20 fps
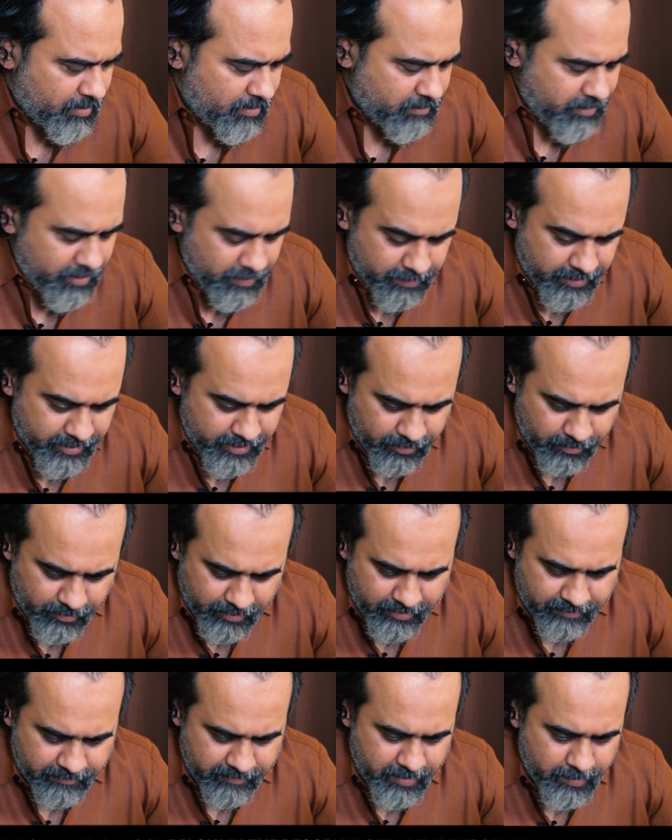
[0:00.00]
one
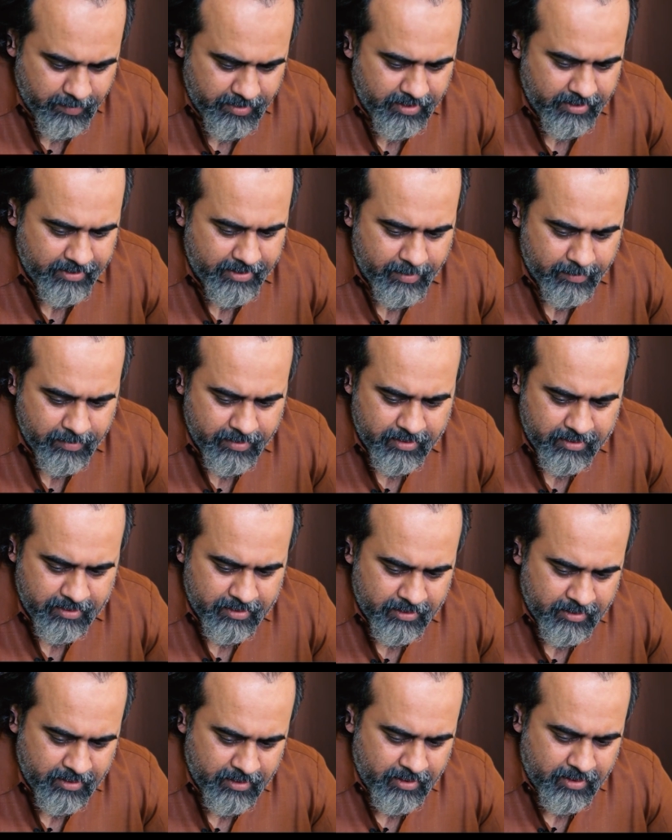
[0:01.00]
particular female rabbit,
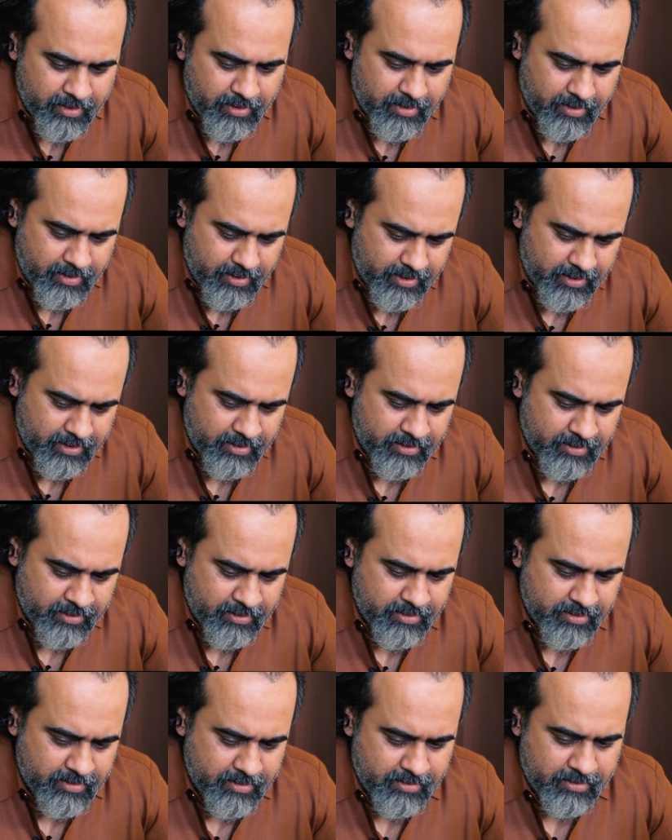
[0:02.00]

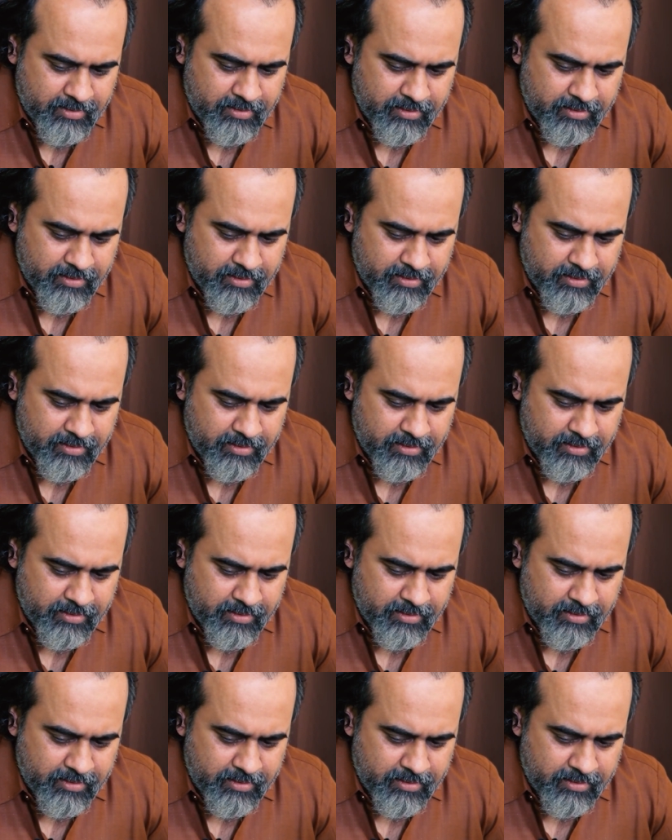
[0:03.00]
and